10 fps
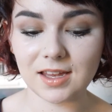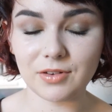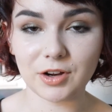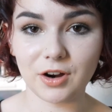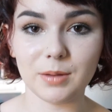I have
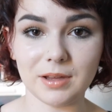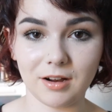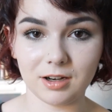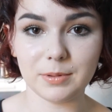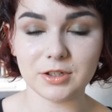
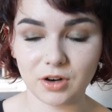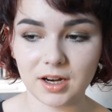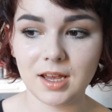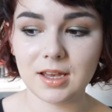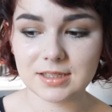incredibly
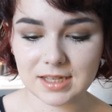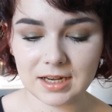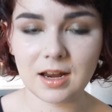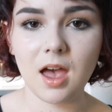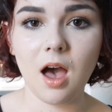dry
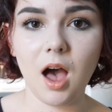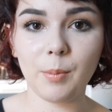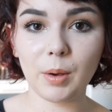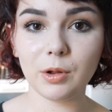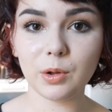skin.
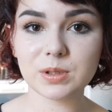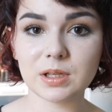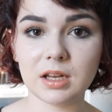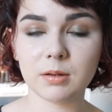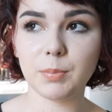I will
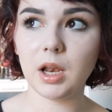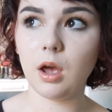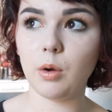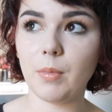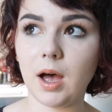also link
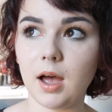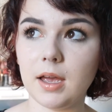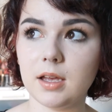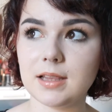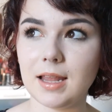below
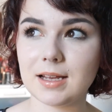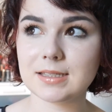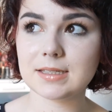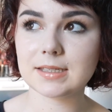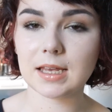my
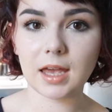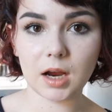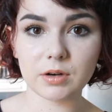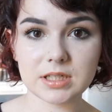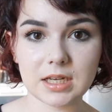last
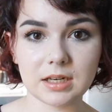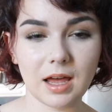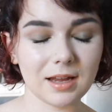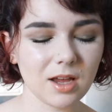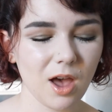skincare routine,
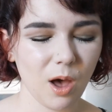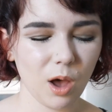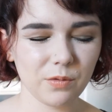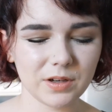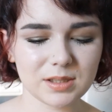and
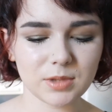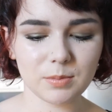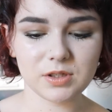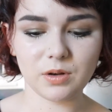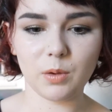hopefully
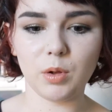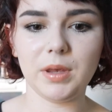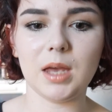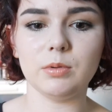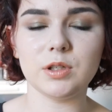sometime soon I will
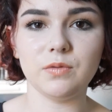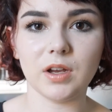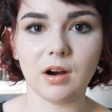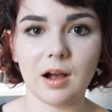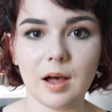be able to
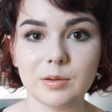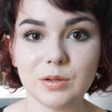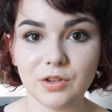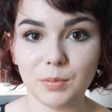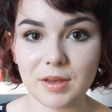figure out how
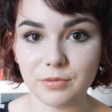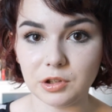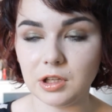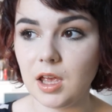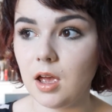to film a
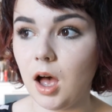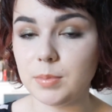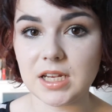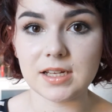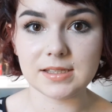full
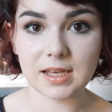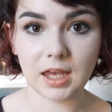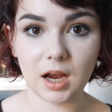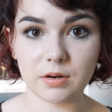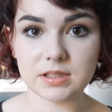updated
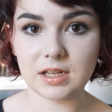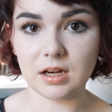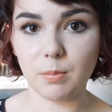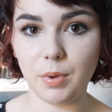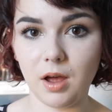skincare routine.